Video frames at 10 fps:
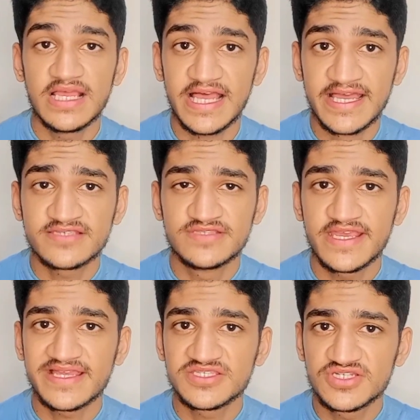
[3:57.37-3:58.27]
as
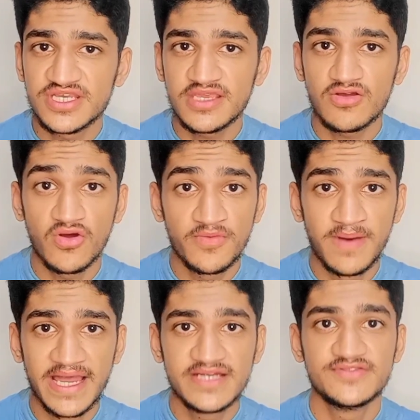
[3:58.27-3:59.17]
they can sting or
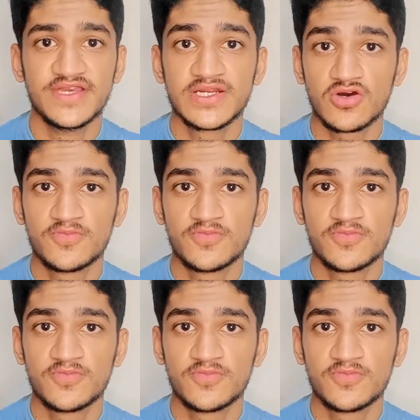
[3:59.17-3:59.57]
bite their